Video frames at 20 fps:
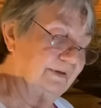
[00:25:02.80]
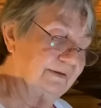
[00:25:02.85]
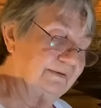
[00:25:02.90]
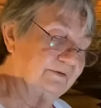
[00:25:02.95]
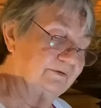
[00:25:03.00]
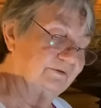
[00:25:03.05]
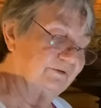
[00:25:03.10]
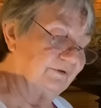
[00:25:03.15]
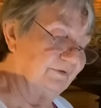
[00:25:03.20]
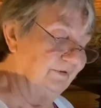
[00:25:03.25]

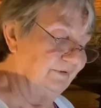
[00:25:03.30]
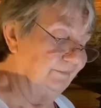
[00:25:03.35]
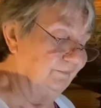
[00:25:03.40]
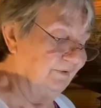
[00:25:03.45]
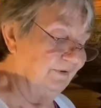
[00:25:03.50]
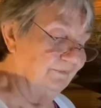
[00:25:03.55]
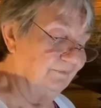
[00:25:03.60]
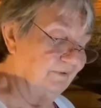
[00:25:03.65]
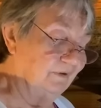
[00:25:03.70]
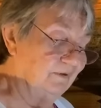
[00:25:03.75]
she did me
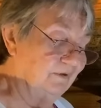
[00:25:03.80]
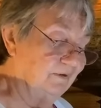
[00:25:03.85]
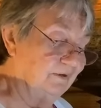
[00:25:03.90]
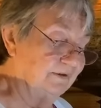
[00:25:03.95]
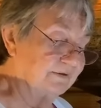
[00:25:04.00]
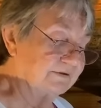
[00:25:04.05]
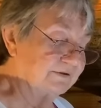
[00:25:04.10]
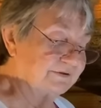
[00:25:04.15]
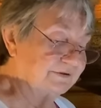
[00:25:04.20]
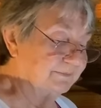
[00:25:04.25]
wrong.
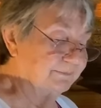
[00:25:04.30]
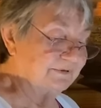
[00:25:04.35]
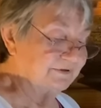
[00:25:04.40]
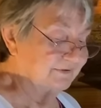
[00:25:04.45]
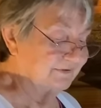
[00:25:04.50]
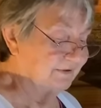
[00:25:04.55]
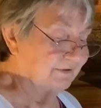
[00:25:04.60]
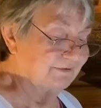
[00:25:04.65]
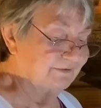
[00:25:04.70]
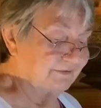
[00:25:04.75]
She
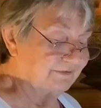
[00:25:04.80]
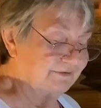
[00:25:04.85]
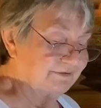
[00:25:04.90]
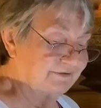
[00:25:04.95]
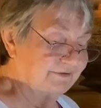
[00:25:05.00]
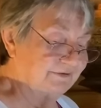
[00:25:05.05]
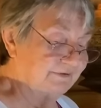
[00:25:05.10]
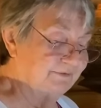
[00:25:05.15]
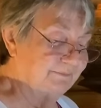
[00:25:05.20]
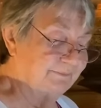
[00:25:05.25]

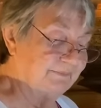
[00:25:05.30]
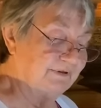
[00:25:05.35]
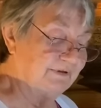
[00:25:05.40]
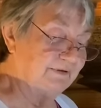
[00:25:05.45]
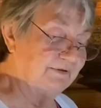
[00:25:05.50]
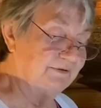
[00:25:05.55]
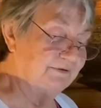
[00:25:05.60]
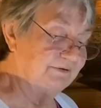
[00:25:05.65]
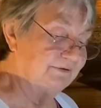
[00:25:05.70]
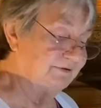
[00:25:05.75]
misunderstood
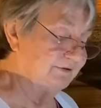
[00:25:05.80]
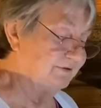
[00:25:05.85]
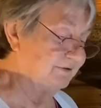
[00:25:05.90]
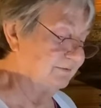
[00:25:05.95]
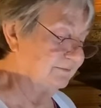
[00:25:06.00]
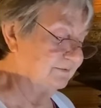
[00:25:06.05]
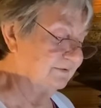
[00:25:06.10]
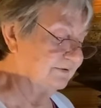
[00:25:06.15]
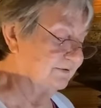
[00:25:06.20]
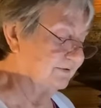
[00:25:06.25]
me. She
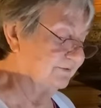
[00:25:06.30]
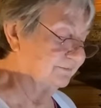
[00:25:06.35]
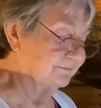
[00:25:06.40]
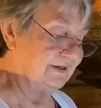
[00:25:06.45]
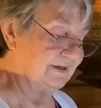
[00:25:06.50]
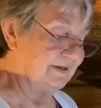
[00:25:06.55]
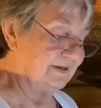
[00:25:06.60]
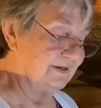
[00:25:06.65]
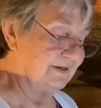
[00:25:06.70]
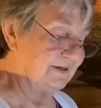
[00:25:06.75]
was
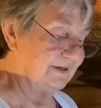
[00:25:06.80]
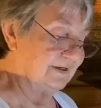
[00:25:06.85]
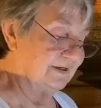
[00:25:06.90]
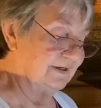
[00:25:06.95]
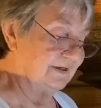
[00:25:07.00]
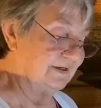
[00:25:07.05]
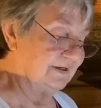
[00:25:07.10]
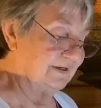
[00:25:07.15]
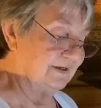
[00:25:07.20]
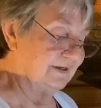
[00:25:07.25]
really
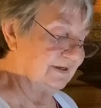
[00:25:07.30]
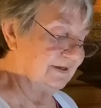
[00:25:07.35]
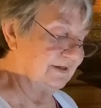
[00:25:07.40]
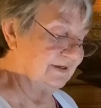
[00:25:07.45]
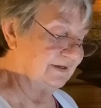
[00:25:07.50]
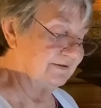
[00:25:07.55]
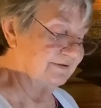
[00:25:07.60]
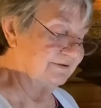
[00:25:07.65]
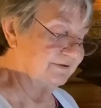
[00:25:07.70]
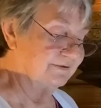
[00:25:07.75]
nasty. I
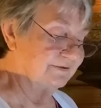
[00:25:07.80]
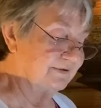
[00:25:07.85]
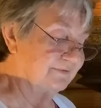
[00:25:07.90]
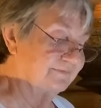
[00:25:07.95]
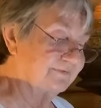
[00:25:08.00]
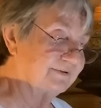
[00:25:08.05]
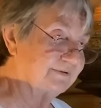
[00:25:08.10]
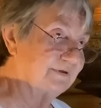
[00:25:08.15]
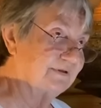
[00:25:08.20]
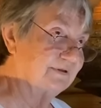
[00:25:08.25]
should have
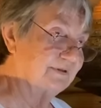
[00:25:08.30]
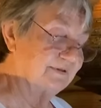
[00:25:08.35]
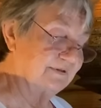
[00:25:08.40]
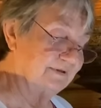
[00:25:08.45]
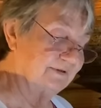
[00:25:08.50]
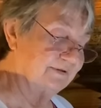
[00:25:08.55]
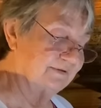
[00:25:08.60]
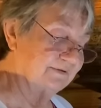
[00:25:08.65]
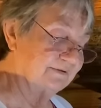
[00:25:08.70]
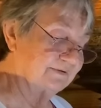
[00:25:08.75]
said
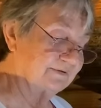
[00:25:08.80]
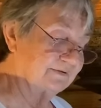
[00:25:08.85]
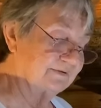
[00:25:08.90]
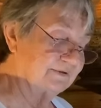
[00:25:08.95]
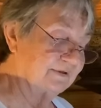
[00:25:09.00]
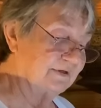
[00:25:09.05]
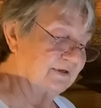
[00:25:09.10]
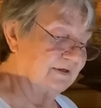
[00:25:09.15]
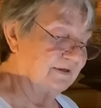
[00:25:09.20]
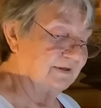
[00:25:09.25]
this.
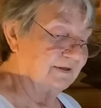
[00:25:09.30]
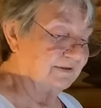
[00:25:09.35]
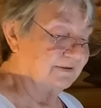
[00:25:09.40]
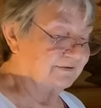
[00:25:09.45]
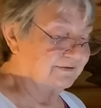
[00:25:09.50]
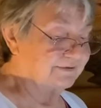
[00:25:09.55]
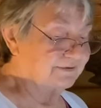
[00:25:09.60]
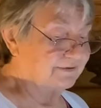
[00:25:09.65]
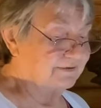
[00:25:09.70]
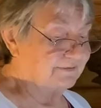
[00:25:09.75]
I
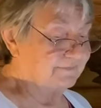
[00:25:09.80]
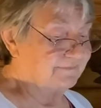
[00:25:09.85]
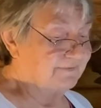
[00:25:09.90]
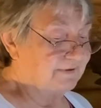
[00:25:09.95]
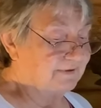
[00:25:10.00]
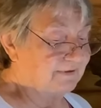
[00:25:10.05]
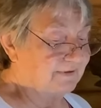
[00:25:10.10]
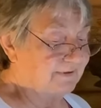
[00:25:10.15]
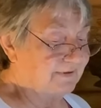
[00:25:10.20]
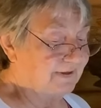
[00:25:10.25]
should have
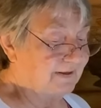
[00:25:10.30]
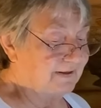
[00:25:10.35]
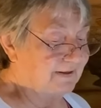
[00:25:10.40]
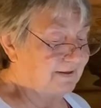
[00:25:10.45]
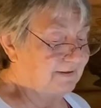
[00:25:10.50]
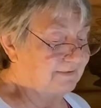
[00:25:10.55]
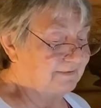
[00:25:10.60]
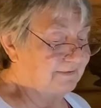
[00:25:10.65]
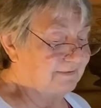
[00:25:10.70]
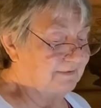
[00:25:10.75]
done
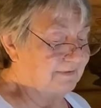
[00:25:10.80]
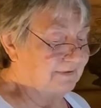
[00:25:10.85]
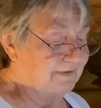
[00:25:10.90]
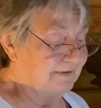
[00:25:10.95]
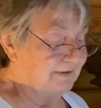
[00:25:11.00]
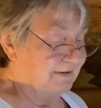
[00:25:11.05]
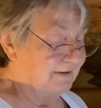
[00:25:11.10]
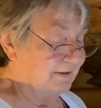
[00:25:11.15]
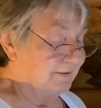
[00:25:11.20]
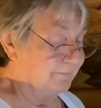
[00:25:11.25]
that.
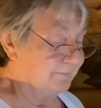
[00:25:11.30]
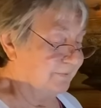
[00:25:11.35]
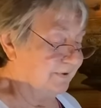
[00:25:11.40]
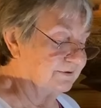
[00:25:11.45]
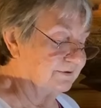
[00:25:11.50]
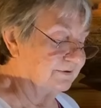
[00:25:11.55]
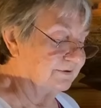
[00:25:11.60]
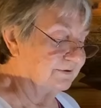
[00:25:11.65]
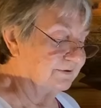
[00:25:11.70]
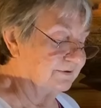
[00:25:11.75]

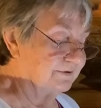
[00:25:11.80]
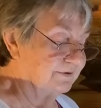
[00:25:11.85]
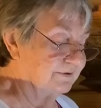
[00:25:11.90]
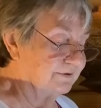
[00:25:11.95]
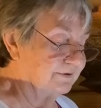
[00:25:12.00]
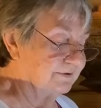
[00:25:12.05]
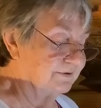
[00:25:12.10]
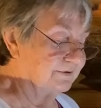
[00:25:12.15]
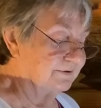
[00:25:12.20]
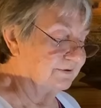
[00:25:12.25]
Bringing up
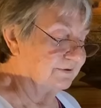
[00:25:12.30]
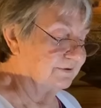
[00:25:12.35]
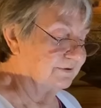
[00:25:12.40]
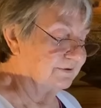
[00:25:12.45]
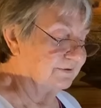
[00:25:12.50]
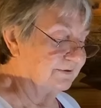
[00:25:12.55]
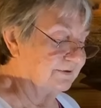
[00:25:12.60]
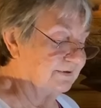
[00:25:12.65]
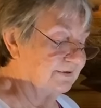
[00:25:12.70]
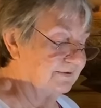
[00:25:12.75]
the
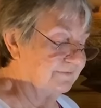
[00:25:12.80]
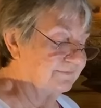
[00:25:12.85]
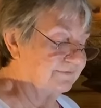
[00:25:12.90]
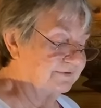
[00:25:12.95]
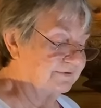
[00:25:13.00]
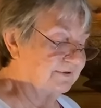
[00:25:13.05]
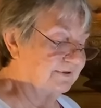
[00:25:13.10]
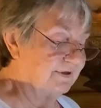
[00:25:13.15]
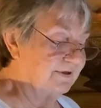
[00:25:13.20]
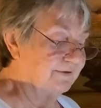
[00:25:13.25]
alternative
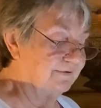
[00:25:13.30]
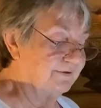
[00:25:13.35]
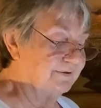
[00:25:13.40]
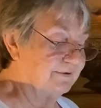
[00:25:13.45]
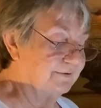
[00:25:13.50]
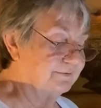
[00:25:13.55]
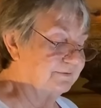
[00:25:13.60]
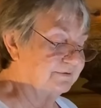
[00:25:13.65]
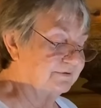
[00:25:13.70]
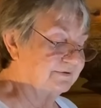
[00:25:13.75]

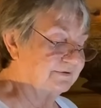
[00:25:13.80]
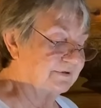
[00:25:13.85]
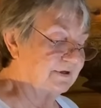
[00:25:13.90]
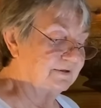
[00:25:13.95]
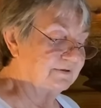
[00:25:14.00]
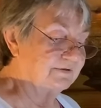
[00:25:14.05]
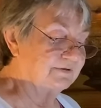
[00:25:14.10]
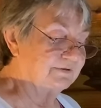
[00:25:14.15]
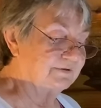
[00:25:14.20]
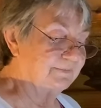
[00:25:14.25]
scenarios
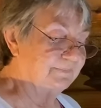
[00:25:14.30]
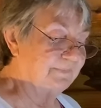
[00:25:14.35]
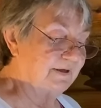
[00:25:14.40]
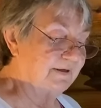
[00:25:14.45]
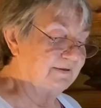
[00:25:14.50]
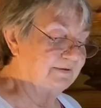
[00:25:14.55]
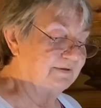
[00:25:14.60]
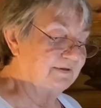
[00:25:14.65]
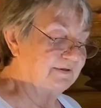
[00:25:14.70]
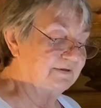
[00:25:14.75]
starts to make
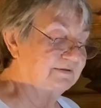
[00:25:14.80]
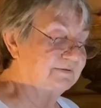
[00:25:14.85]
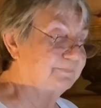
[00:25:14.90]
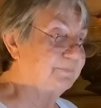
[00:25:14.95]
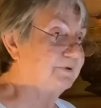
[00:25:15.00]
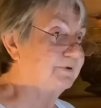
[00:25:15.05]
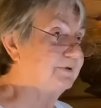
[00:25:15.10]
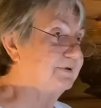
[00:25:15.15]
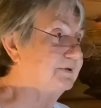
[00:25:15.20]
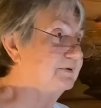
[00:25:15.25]
the
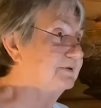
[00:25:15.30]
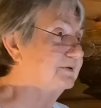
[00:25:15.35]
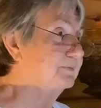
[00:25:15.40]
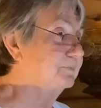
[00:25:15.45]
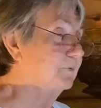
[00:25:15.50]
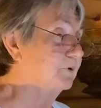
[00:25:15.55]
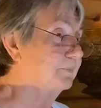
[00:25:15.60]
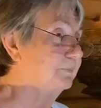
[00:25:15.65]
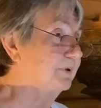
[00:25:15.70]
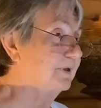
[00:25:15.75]
experience
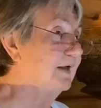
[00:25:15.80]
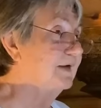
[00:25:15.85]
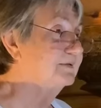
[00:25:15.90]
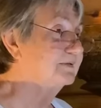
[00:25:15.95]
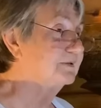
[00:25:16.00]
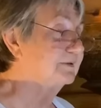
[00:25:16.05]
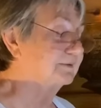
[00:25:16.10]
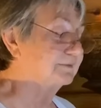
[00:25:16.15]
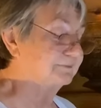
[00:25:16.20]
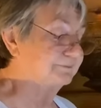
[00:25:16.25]
more
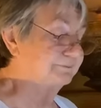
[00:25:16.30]
pleasant.